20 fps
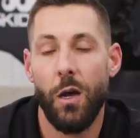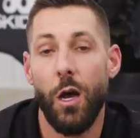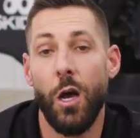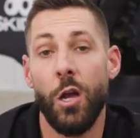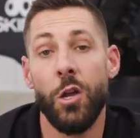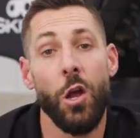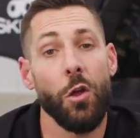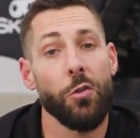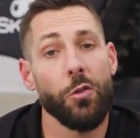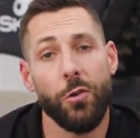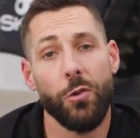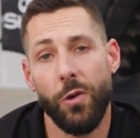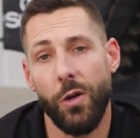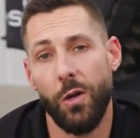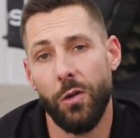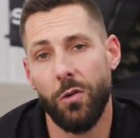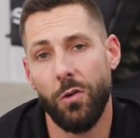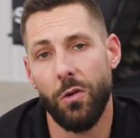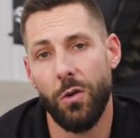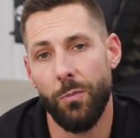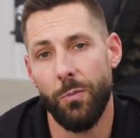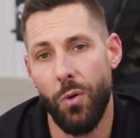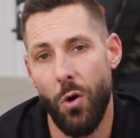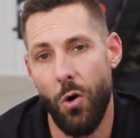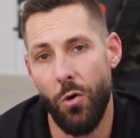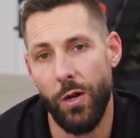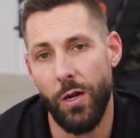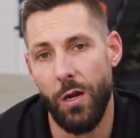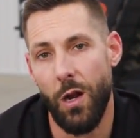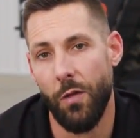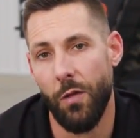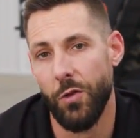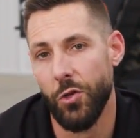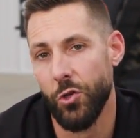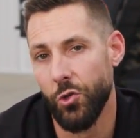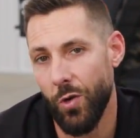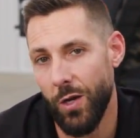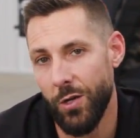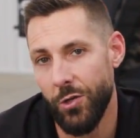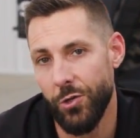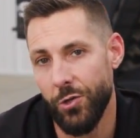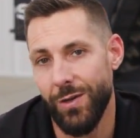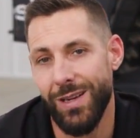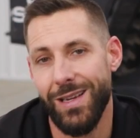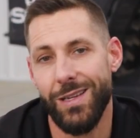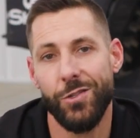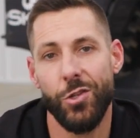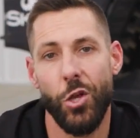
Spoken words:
Another critical component on the trencher is